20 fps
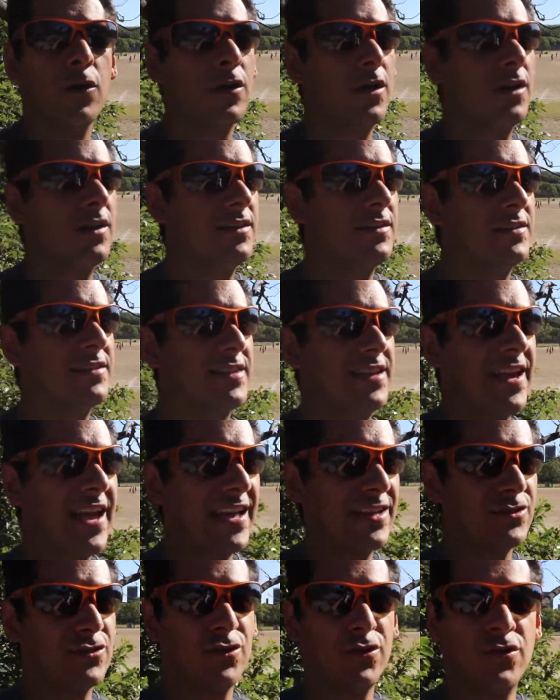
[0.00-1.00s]
Fukuoka's
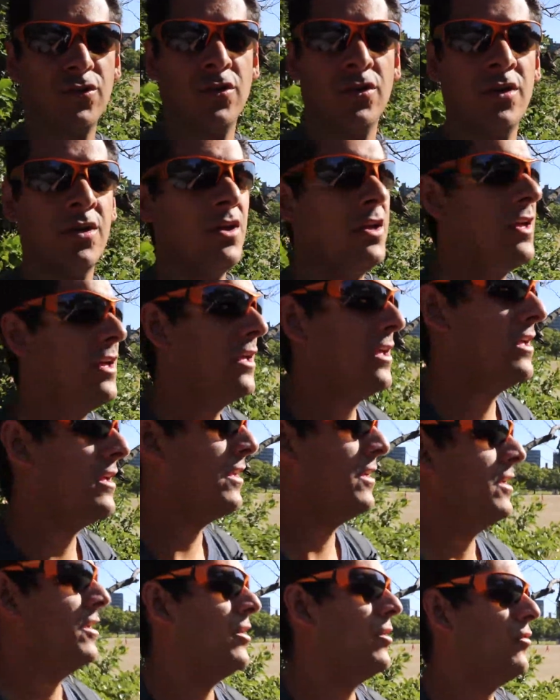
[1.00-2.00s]
castle
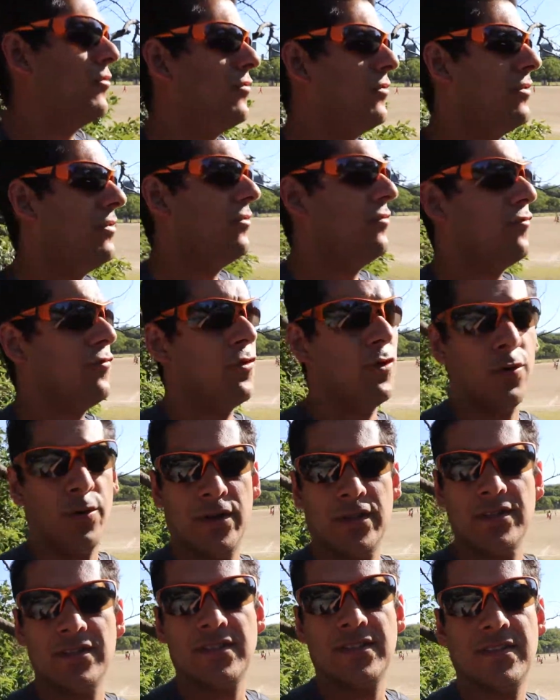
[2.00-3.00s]

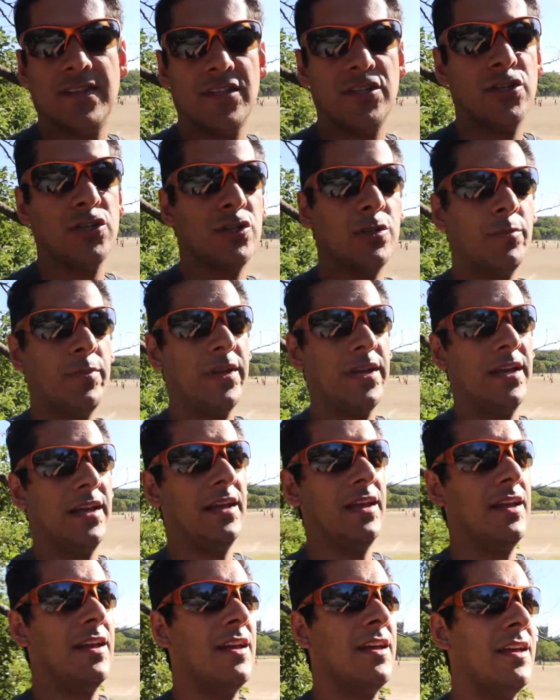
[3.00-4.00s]
ruins. This used to
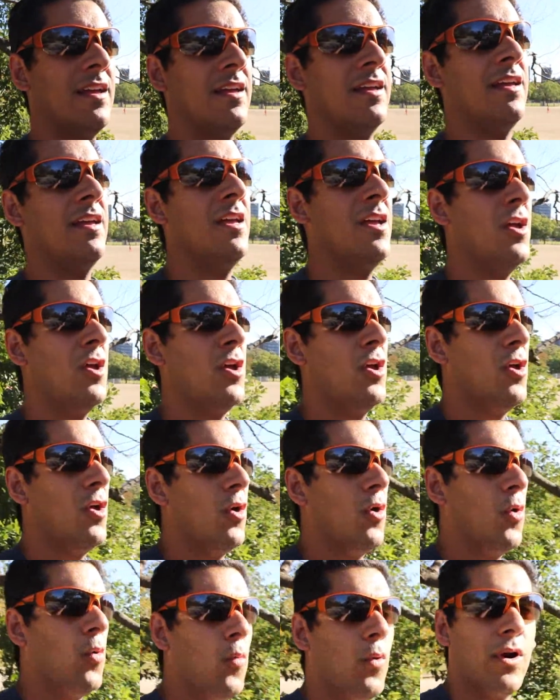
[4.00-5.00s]
be
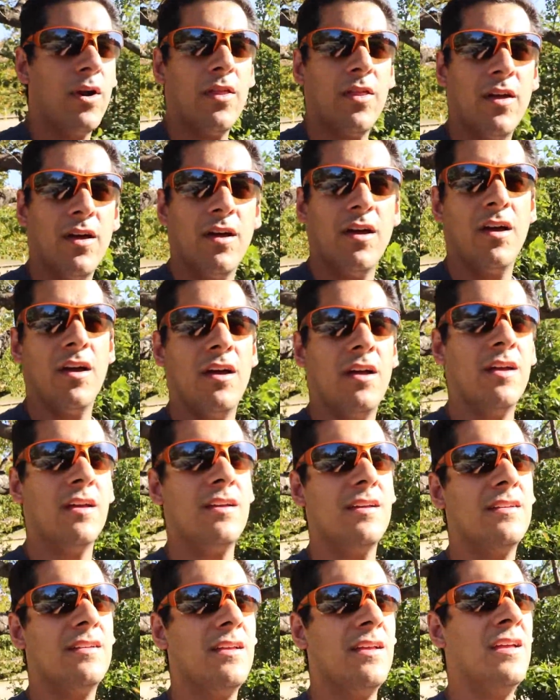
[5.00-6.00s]
one of the
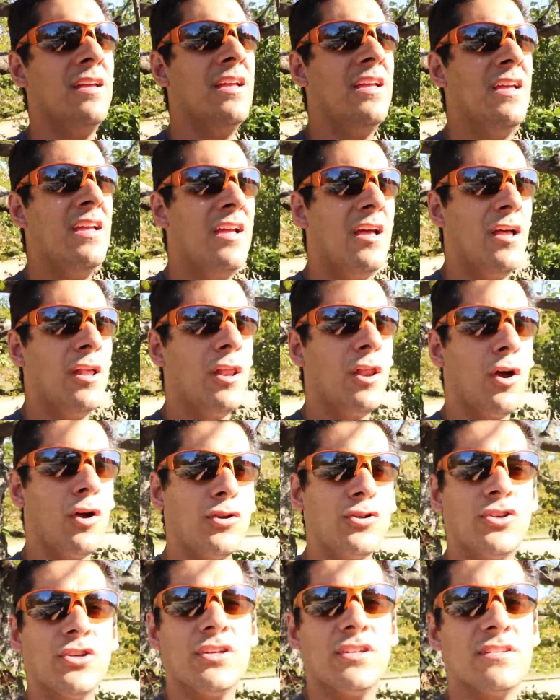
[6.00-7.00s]

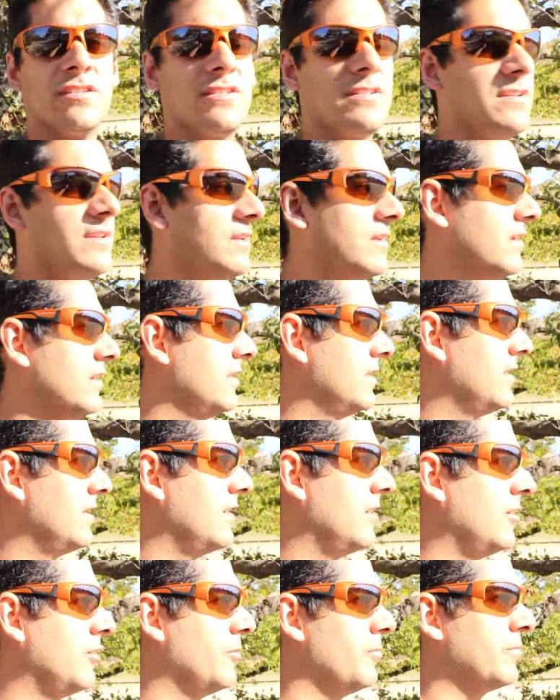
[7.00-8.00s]
largest
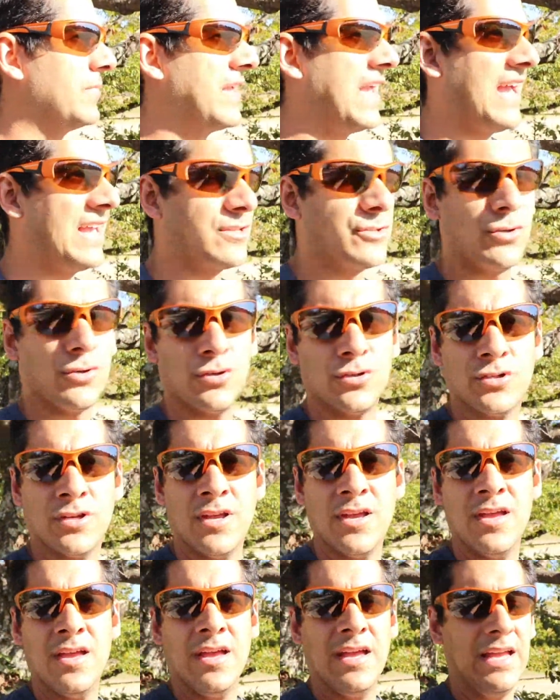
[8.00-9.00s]
um, castles
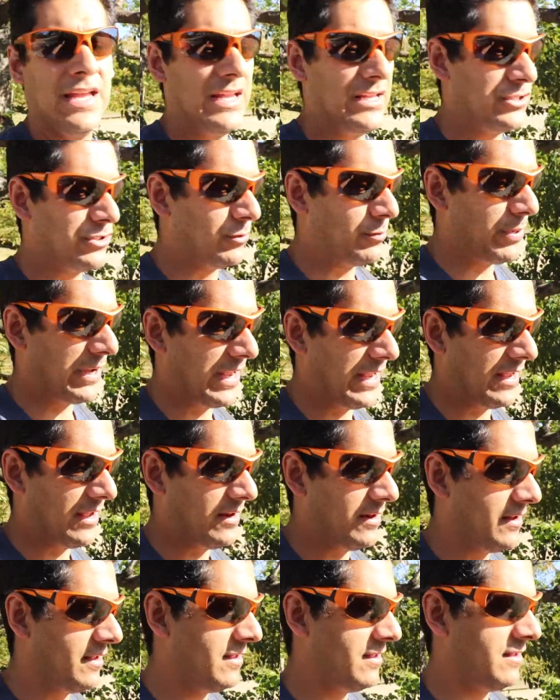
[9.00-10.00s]
in
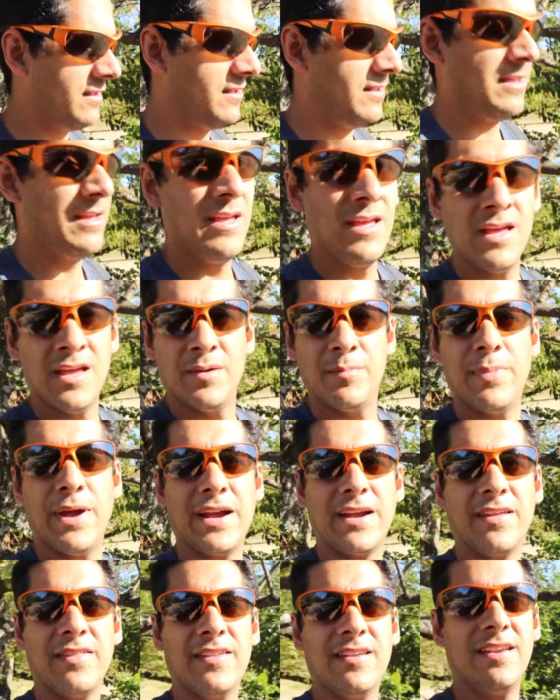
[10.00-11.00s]
Japan
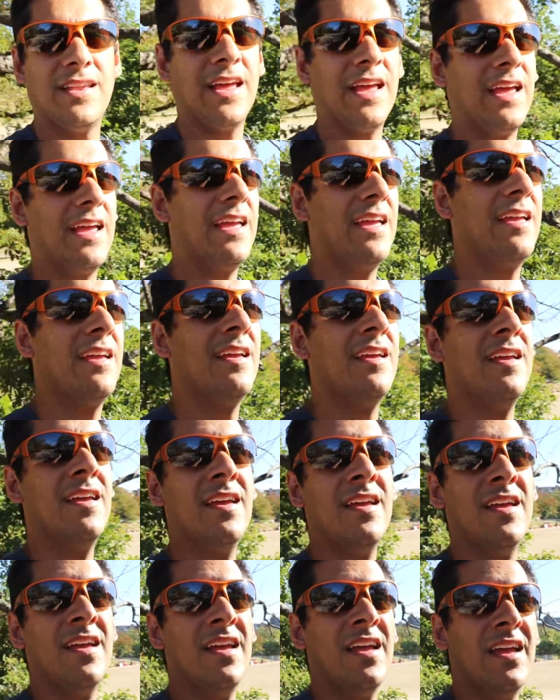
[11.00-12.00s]
back in the day.
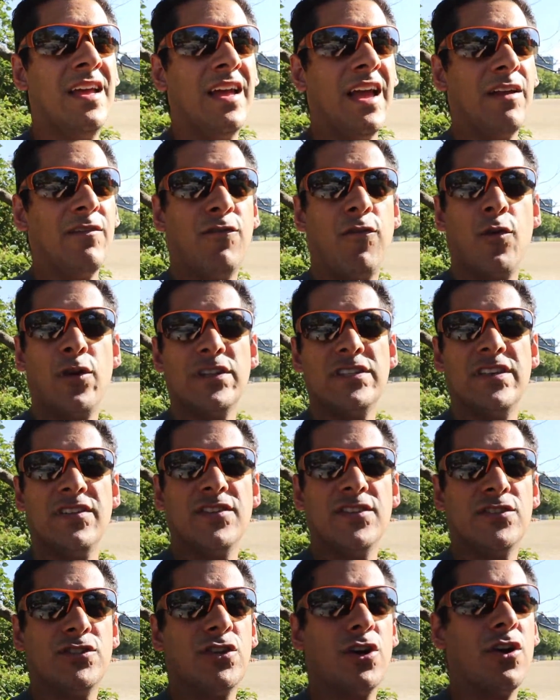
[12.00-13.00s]
Had
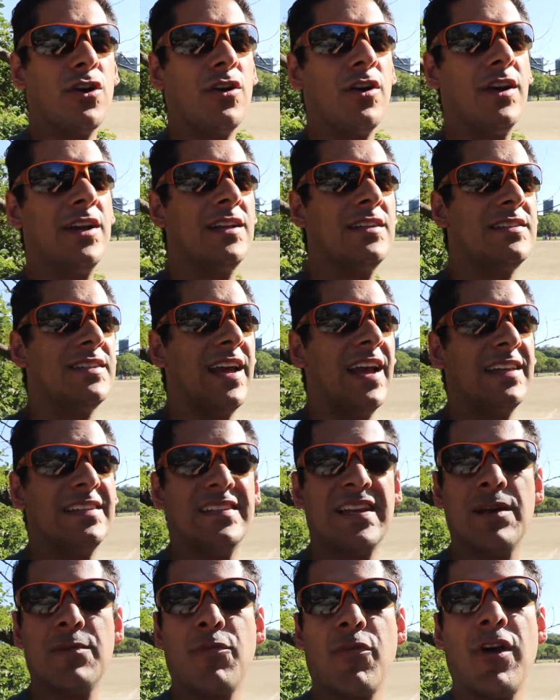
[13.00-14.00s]
47 turrets, it had
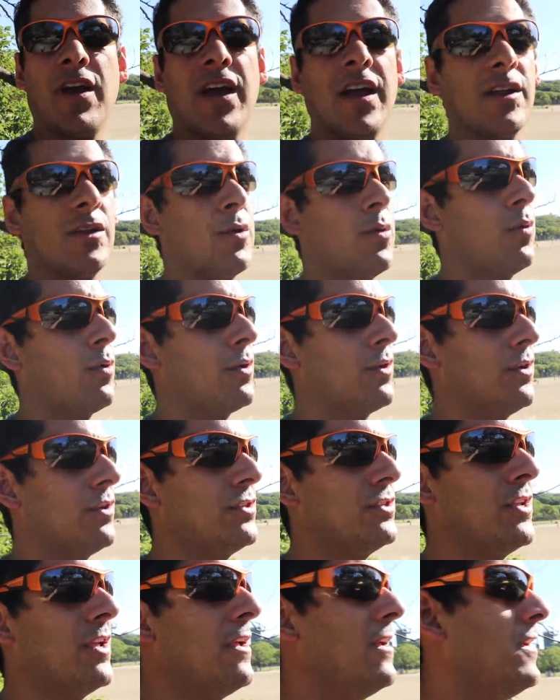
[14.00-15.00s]
samurai
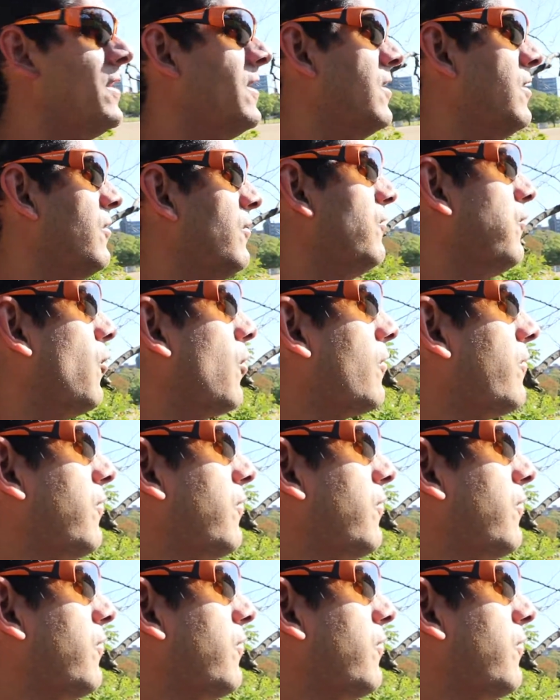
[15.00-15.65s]
headquarters, four